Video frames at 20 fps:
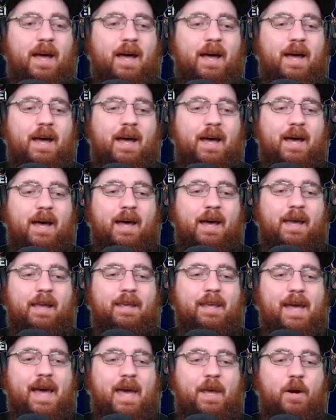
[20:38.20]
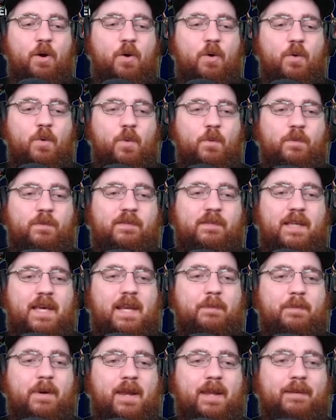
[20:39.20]
Uh, yeah, I don't see
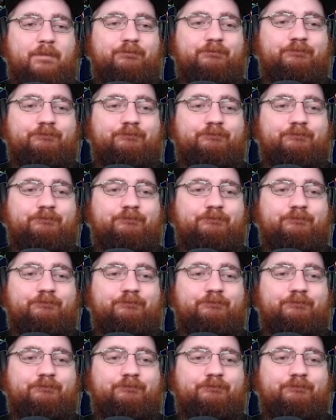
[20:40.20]
anybody.